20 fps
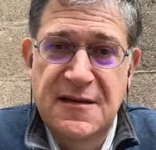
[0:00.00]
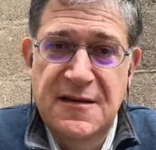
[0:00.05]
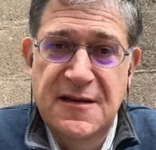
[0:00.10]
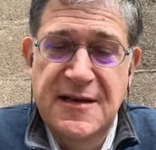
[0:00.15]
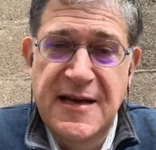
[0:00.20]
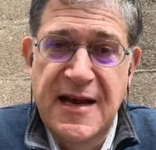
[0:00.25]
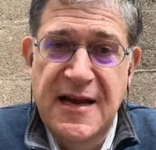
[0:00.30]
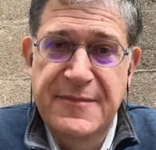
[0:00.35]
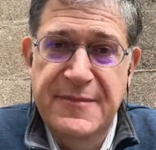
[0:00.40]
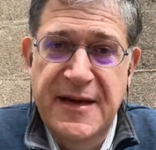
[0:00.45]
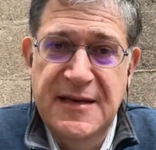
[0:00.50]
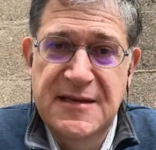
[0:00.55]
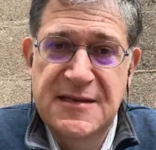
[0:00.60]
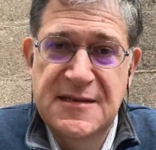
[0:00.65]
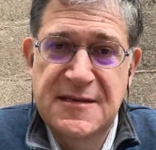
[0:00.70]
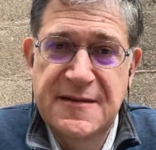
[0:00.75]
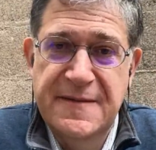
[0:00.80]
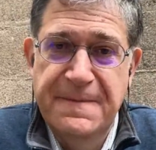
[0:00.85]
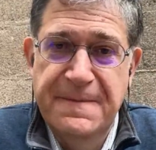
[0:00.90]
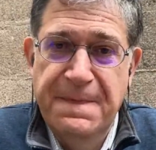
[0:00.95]
the
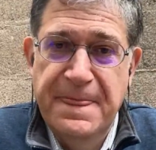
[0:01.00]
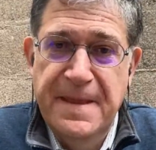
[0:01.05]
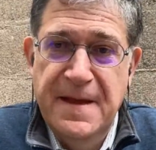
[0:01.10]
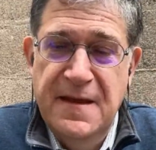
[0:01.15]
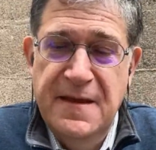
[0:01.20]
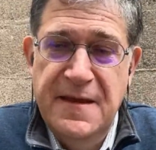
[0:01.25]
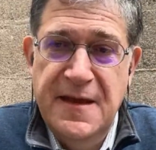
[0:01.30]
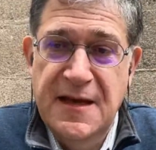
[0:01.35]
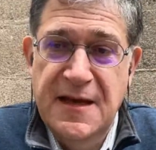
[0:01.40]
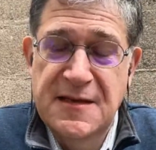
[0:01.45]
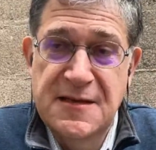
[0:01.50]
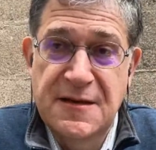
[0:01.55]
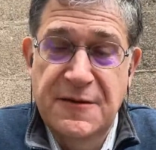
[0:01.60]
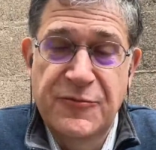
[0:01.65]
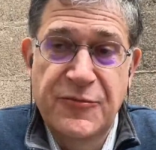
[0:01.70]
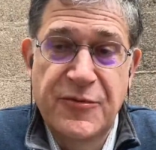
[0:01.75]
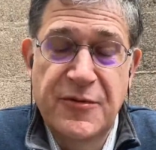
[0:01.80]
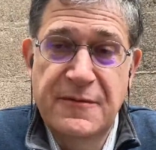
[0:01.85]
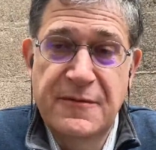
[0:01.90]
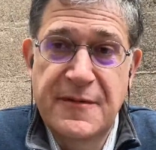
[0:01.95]
database thing. So
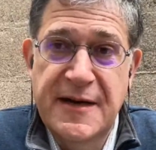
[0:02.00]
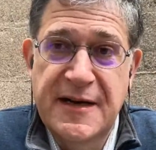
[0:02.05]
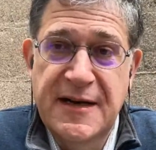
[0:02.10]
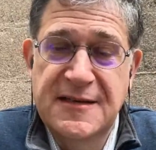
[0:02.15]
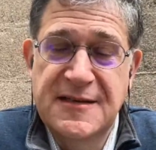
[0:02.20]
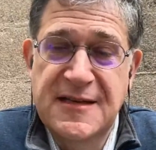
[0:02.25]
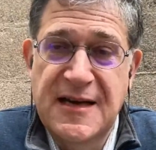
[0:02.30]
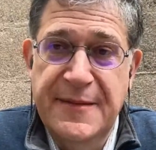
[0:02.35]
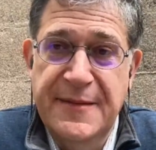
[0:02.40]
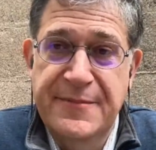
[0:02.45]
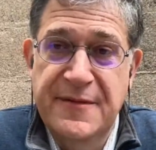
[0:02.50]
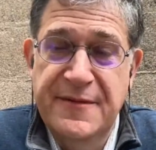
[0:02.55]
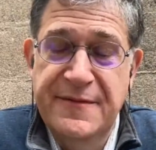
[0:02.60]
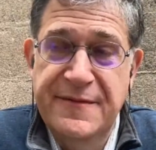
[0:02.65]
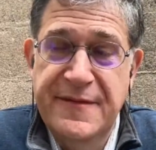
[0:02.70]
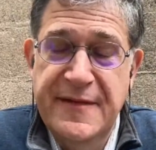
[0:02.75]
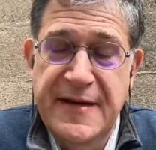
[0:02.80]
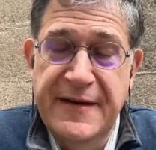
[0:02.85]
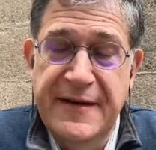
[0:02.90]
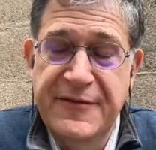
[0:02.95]
we're right on top of
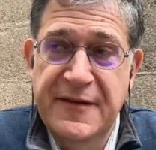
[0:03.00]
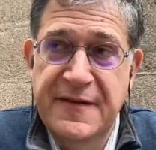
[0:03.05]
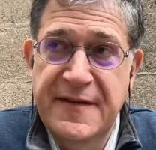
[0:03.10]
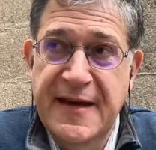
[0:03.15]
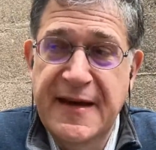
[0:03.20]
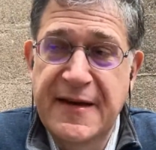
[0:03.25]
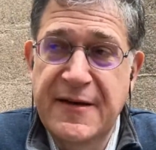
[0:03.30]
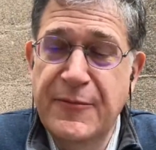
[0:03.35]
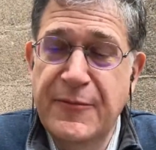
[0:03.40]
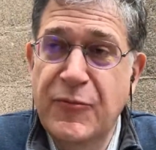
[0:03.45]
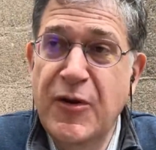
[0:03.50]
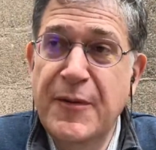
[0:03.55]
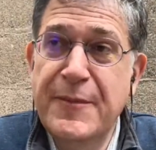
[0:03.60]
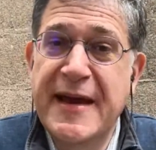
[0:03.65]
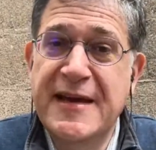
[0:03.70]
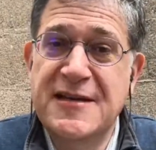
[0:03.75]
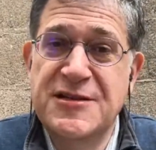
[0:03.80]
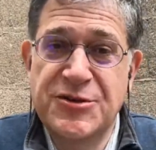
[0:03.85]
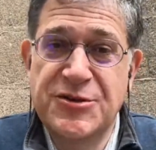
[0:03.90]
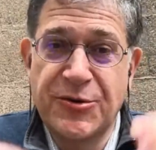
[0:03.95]
everything. And we
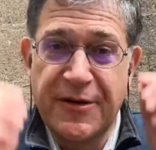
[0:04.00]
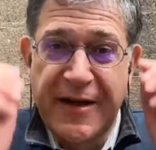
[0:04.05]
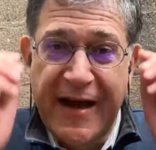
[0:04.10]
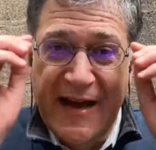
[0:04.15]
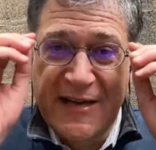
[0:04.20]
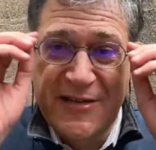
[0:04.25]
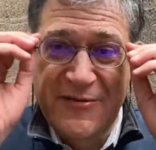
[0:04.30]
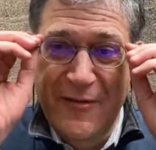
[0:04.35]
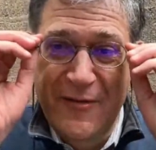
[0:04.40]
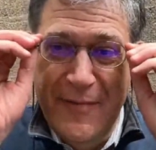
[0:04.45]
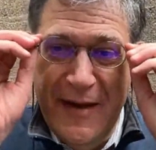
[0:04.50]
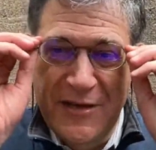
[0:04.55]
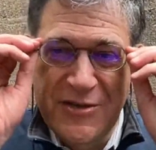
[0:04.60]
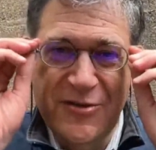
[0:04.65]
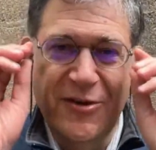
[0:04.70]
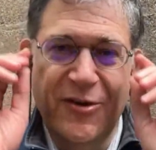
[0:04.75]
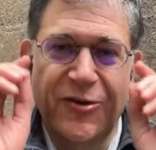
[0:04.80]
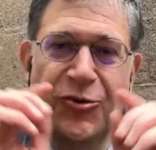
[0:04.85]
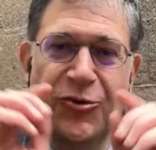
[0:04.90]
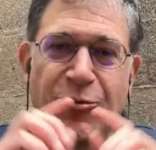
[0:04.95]
make sure
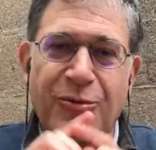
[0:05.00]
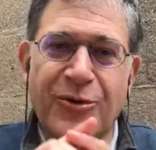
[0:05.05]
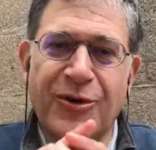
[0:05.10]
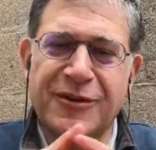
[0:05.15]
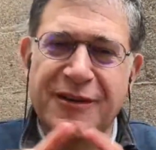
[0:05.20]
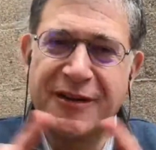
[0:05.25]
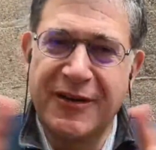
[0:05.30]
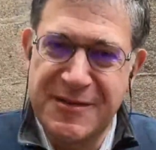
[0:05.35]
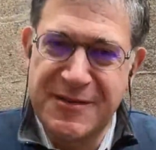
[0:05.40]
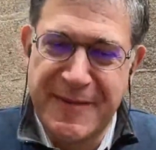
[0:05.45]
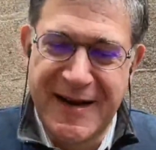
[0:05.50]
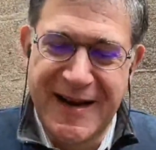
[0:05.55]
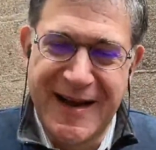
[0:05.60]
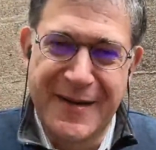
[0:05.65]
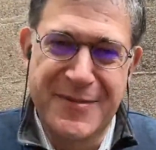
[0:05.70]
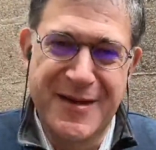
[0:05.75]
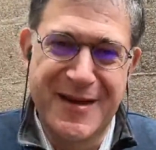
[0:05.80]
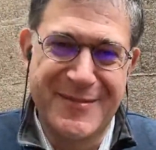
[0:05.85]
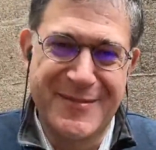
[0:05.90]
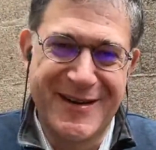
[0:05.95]
the whole world knows about
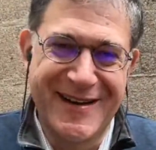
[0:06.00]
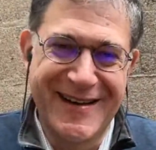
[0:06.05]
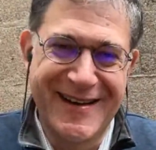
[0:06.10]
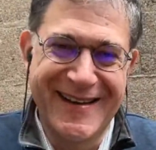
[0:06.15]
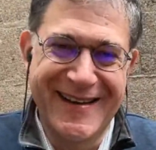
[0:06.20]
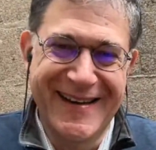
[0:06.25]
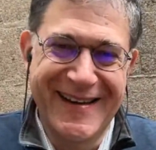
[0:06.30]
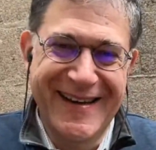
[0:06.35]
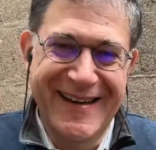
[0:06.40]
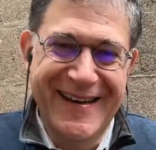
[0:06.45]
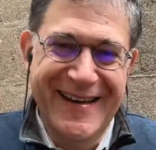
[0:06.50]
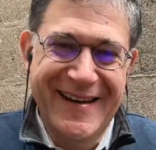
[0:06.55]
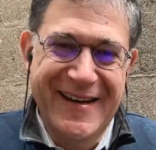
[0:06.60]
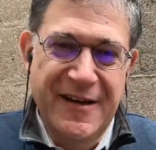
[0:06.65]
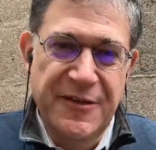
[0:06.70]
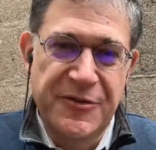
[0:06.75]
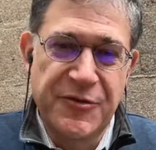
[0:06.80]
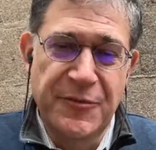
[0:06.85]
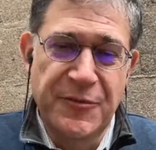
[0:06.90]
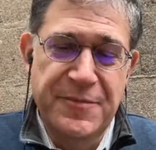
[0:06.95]

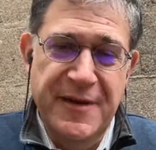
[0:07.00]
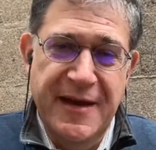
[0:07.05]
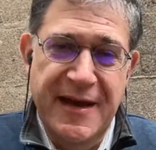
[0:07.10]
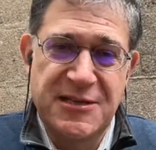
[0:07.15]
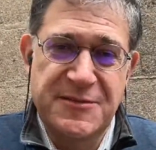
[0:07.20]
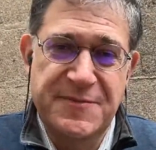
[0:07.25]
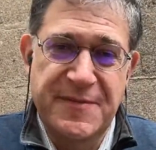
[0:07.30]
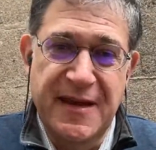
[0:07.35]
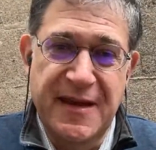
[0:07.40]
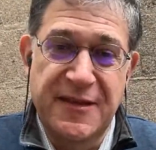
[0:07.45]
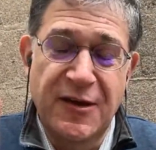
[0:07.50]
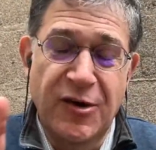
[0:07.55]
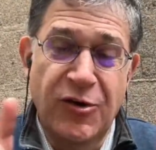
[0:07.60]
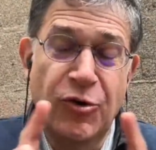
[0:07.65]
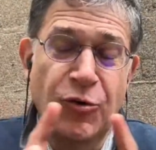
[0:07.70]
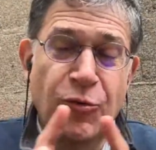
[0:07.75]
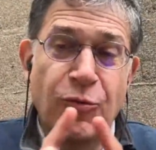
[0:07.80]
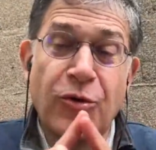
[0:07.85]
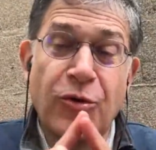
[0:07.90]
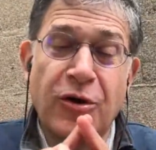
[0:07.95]
IBM through PHP. The
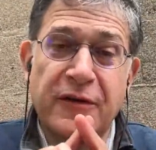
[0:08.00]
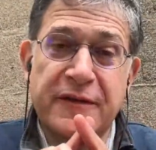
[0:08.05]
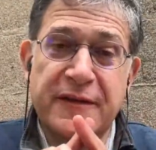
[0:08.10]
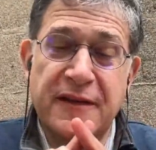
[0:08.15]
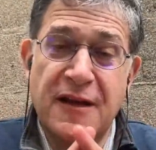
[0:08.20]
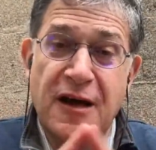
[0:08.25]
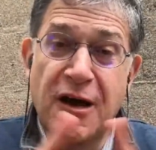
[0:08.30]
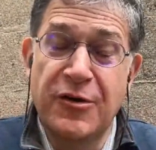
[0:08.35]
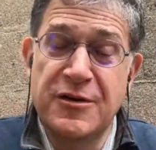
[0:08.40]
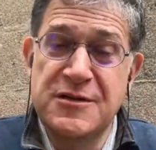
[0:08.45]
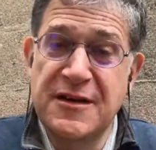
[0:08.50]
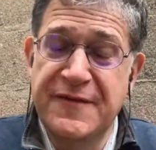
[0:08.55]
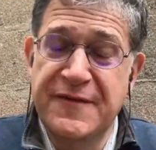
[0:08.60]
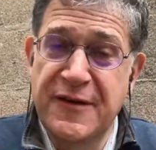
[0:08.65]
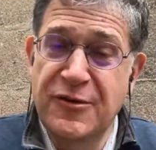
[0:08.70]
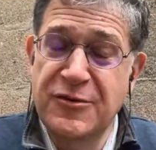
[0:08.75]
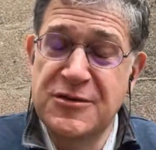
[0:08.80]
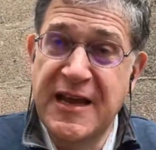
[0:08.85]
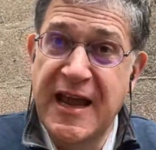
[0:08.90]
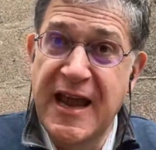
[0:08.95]
whole world knows if
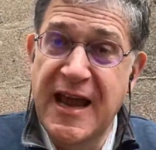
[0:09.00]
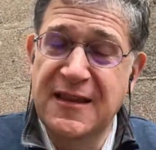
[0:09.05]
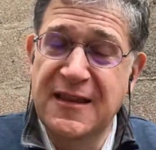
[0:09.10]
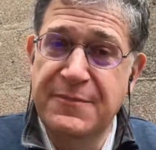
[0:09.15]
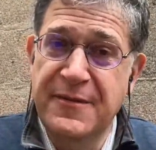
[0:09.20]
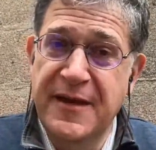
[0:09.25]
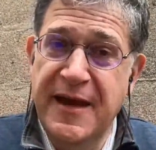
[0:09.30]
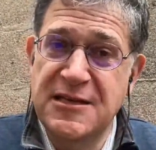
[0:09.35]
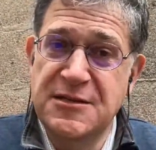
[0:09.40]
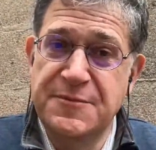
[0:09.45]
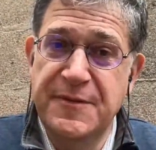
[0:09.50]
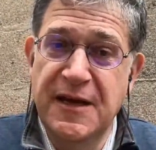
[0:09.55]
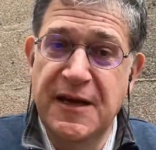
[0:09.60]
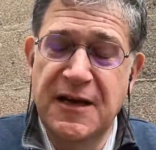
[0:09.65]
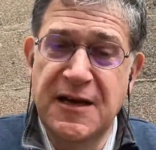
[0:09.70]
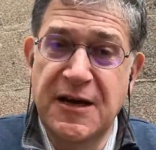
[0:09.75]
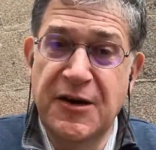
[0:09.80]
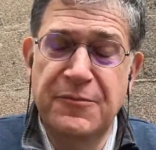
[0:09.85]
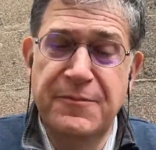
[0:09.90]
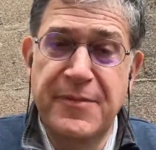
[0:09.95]
you scan the PHP
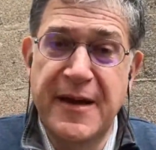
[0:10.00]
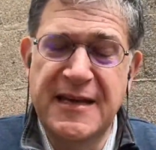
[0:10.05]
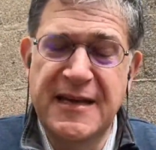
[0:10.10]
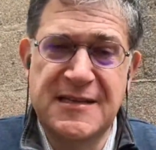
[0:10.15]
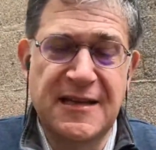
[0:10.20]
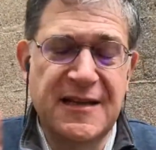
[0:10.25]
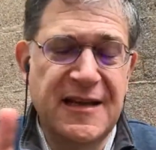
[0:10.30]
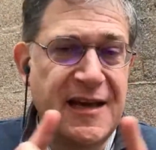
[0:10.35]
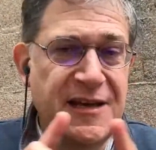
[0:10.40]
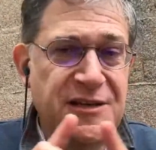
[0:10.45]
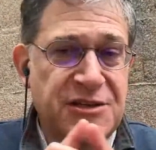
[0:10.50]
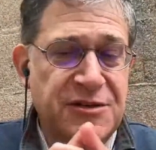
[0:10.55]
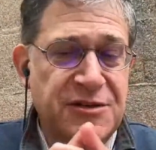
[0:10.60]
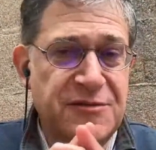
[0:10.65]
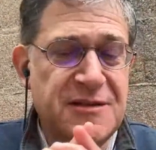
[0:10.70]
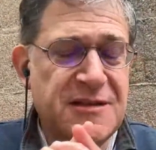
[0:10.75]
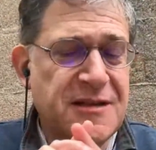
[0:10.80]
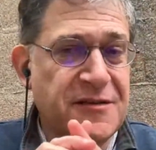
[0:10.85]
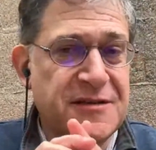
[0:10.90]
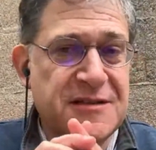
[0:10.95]
code base and the
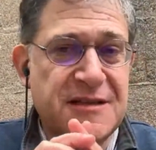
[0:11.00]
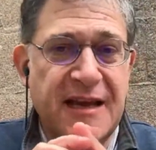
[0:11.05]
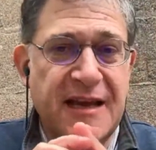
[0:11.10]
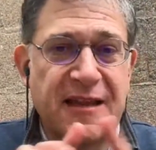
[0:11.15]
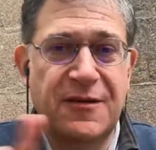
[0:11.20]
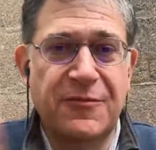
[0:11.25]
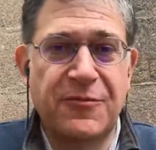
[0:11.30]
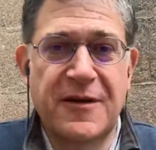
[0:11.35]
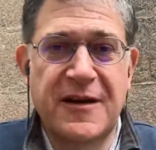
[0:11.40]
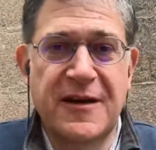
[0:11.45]
issues, they're seeing the word